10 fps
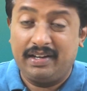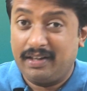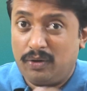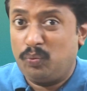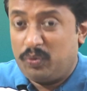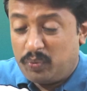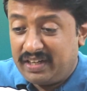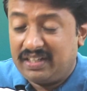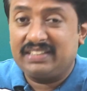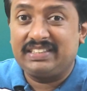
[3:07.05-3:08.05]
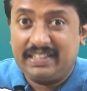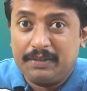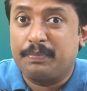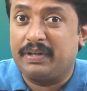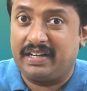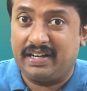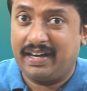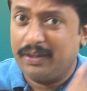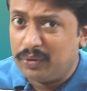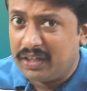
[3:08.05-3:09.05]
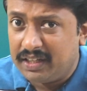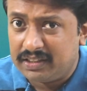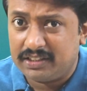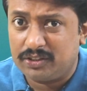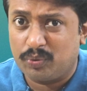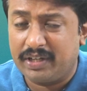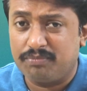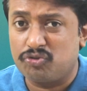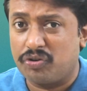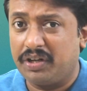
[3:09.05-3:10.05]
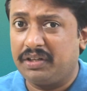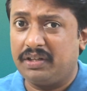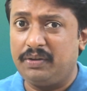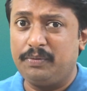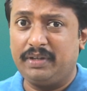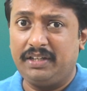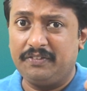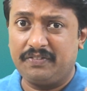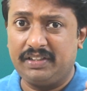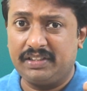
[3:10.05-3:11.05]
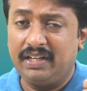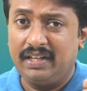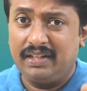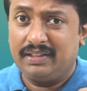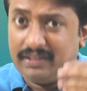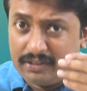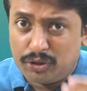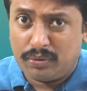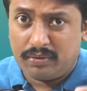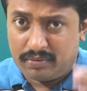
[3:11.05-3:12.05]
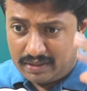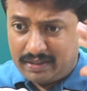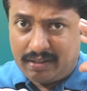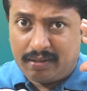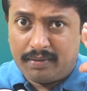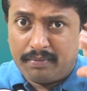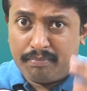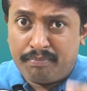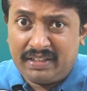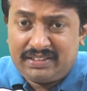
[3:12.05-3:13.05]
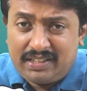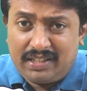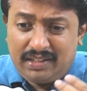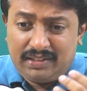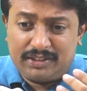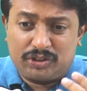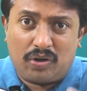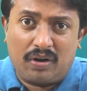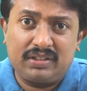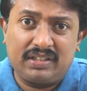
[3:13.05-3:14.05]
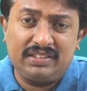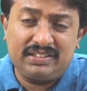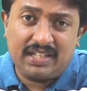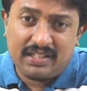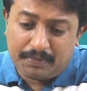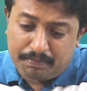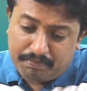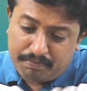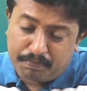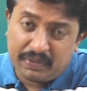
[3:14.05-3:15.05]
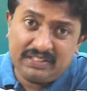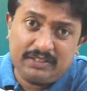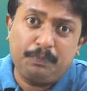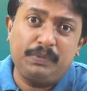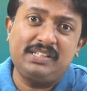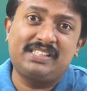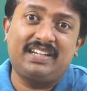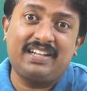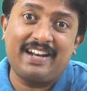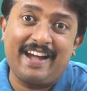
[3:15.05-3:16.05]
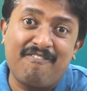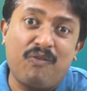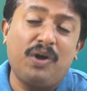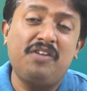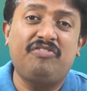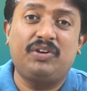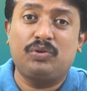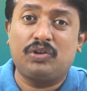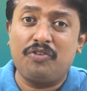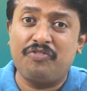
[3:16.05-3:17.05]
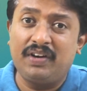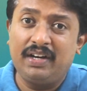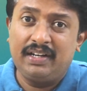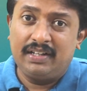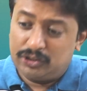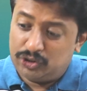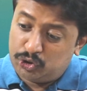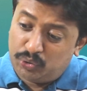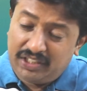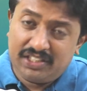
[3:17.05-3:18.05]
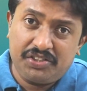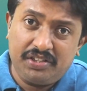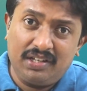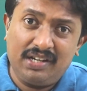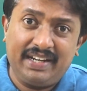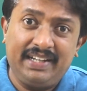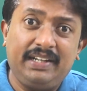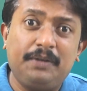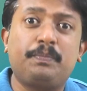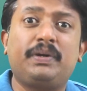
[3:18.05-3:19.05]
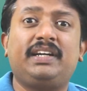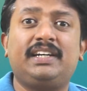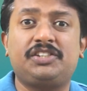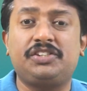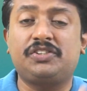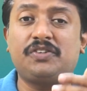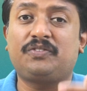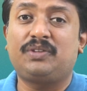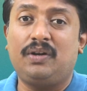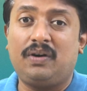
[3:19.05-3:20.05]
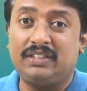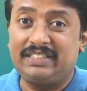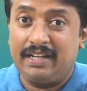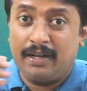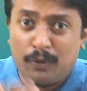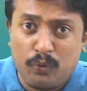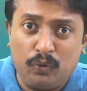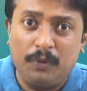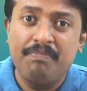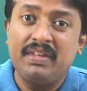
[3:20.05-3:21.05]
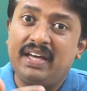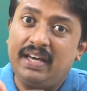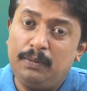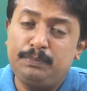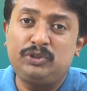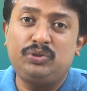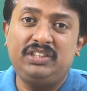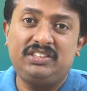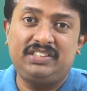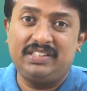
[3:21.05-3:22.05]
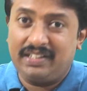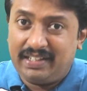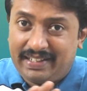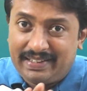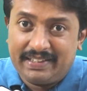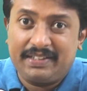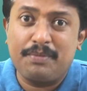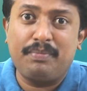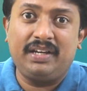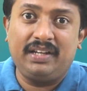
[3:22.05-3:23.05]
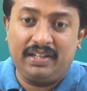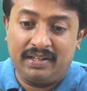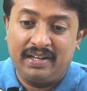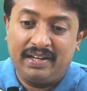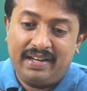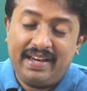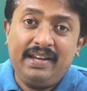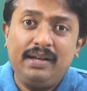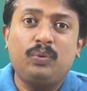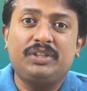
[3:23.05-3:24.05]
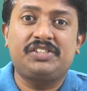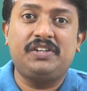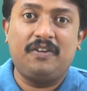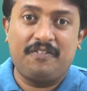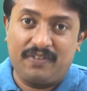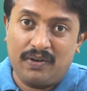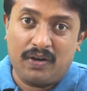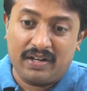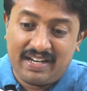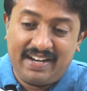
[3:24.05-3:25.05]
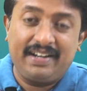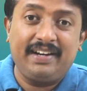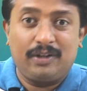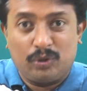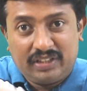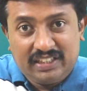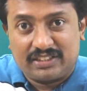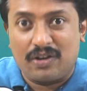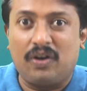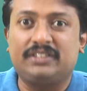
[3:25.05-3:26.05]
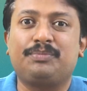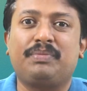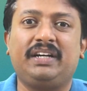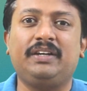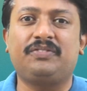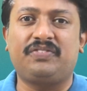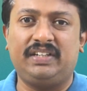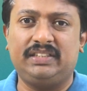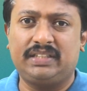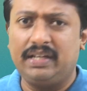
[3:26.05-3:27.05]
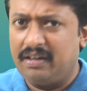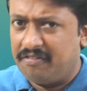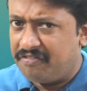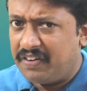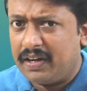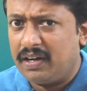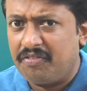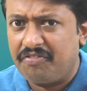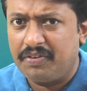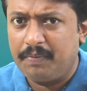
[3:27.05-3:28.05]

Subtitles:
Where it has interpreted. Are you connecting to what I'm trying to tell you, my dear friends? So basically, these doctrines are the principles that are evolved out of judicial interpretations of the laws and now helps judiciary in determining any question of law related to these laws, my dear friends. Fair enough?